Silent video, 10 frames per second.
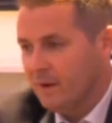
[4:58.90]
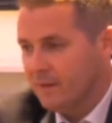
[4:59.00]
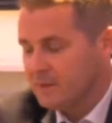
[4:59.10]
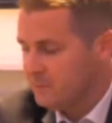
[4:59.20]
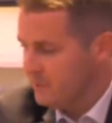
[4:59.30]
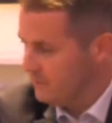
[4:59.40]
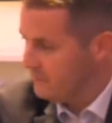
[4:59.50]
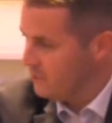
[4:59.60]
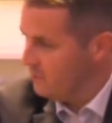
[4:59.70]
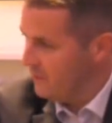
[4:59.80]
There's been a
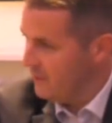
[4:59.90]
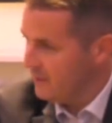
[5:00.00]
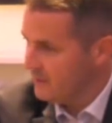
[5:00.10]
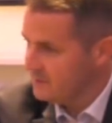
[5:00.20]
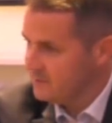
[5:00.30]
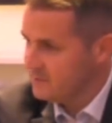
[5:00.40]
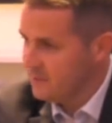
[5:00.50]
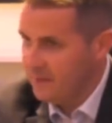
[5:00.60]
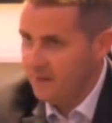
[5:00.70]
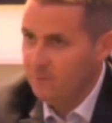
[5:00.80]
few, but I guess the
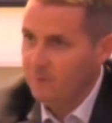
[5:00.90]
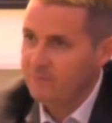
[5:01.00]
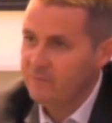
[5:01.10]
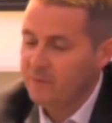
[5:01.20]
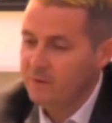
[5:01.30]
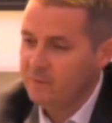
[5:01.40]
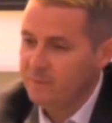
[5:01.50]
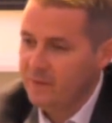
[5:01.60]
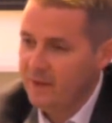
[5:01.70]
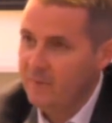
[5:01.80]
standout one for me would
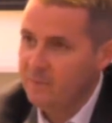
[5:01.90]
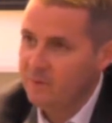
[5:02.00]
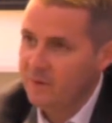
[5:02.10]
be the Hemel